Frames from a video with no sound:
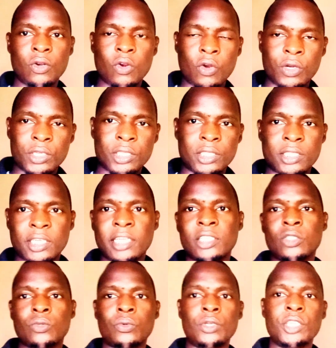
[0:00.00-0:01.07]
or in
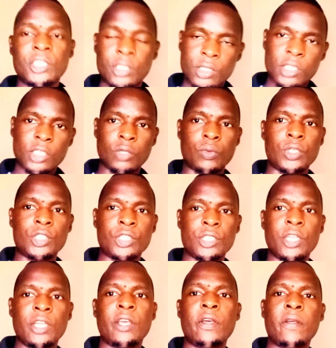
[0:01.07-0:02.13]
trying to distinguish
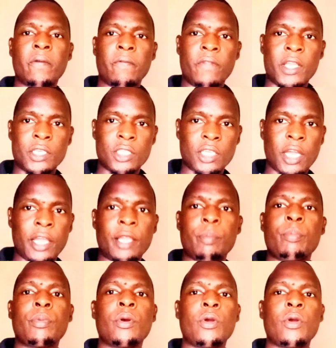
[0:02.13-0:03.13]
the type